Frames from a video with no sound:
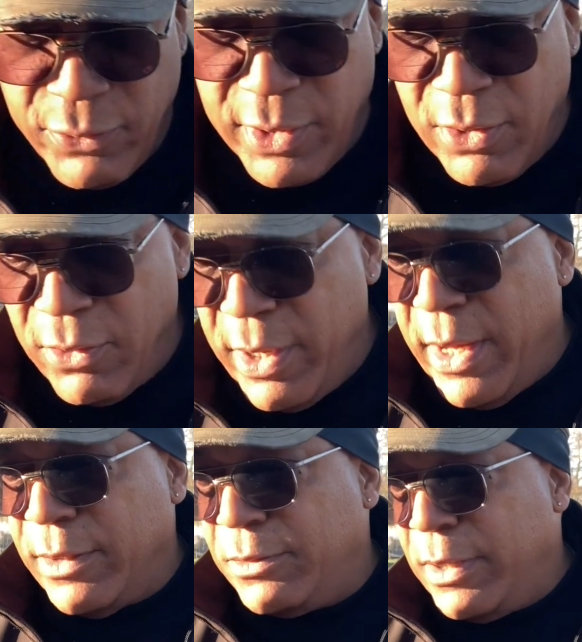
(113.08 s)
we go
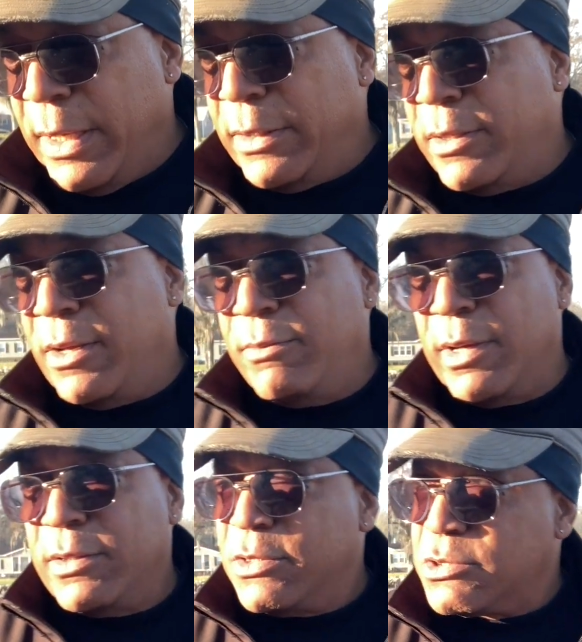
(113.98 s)
ahead and
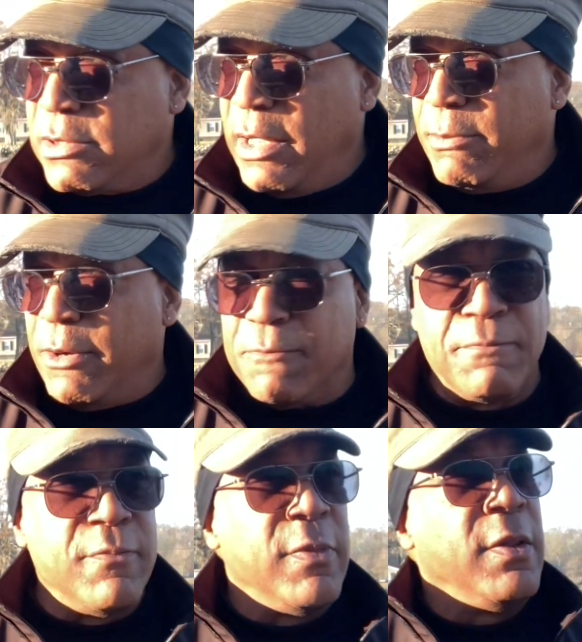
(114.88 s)
make a disclaimer
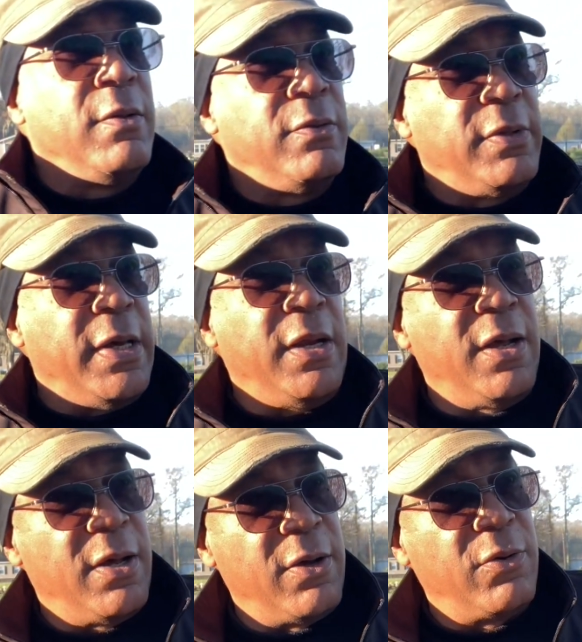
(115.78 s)
that
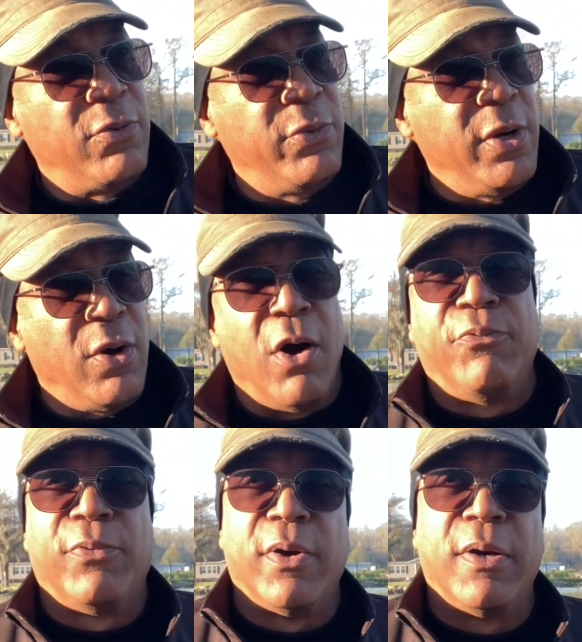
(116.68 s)
we
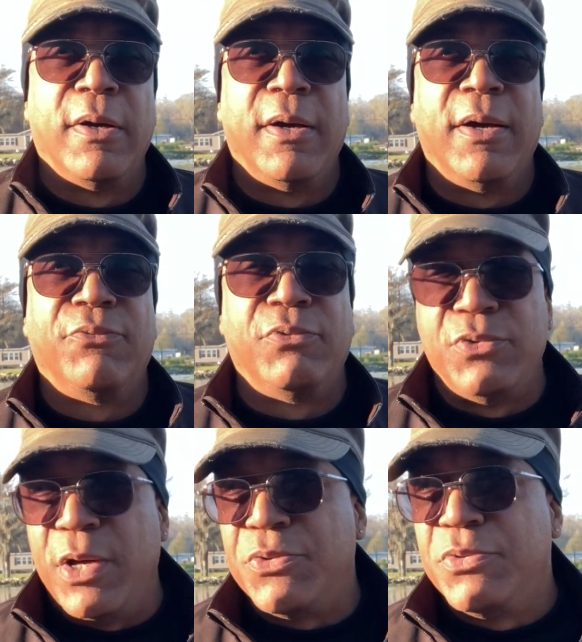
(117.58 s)
offer
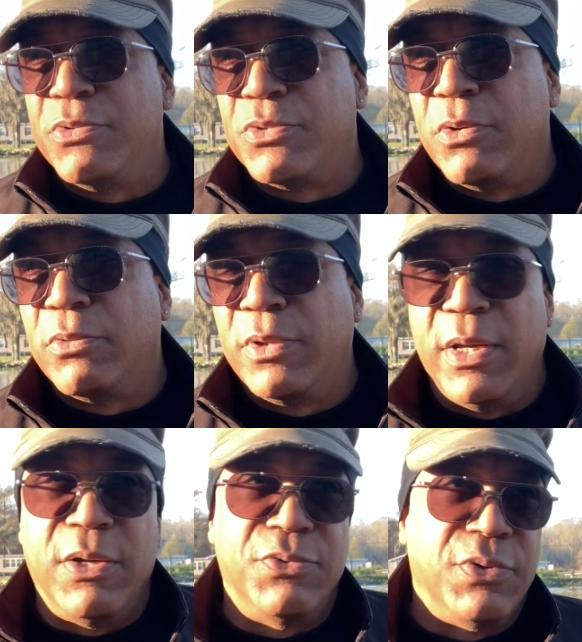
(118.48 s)
suggestions on
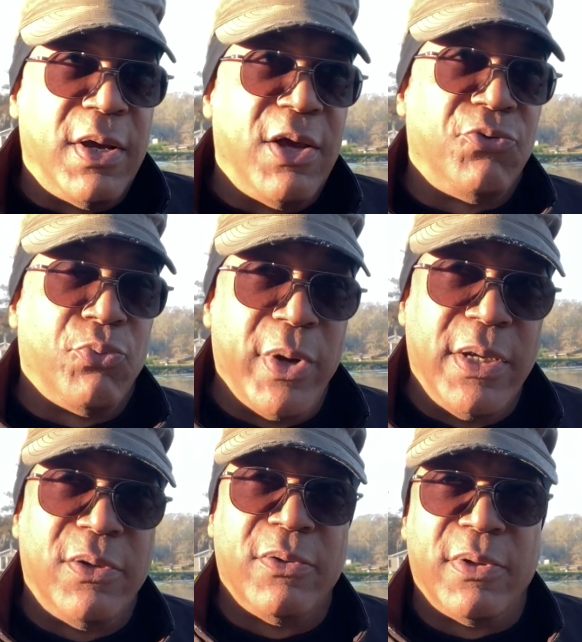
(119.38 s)
things as we
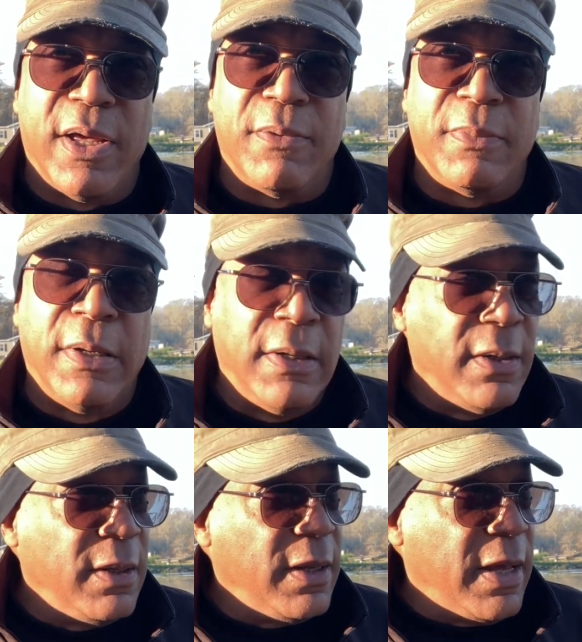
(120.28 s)
do them,
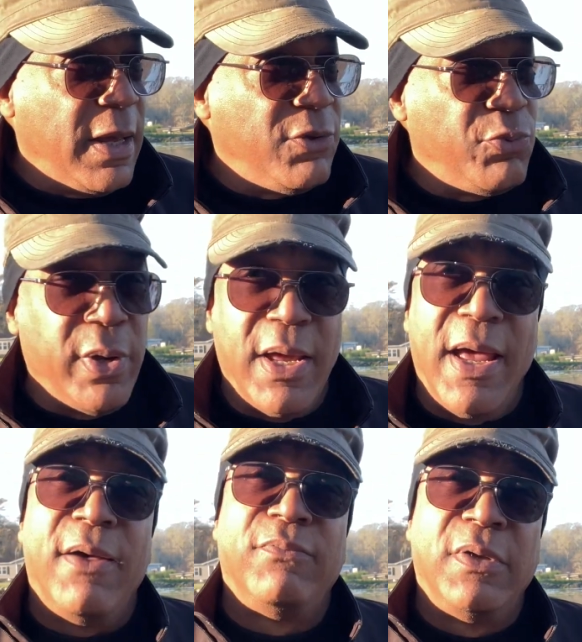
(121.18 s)
as we
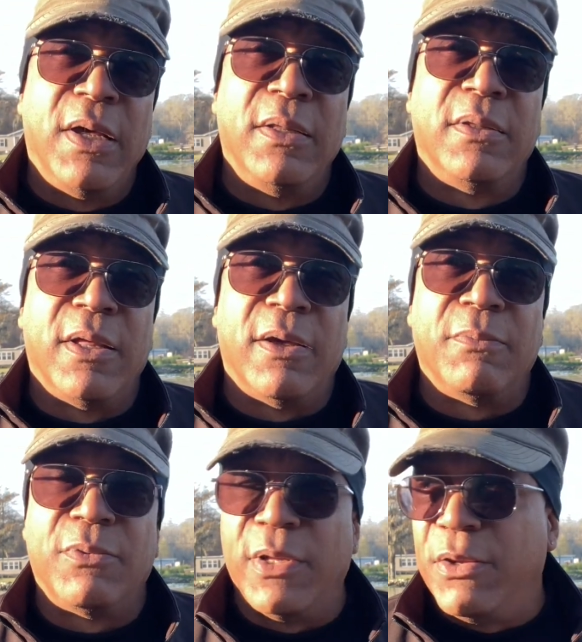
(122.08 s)
have done
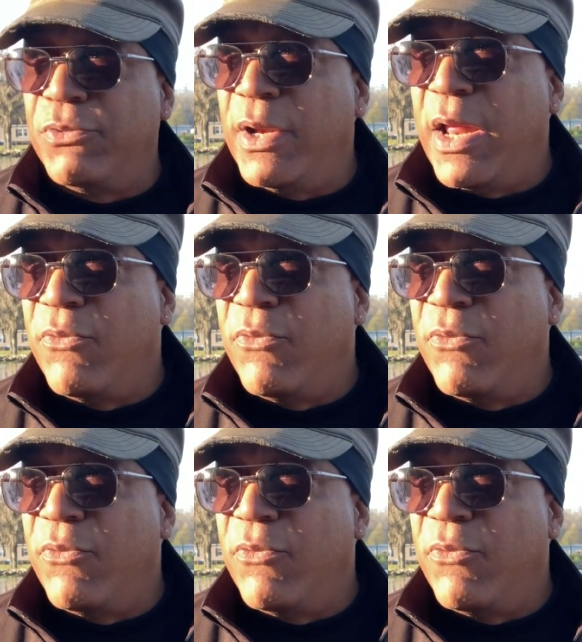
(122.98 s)
them, things that have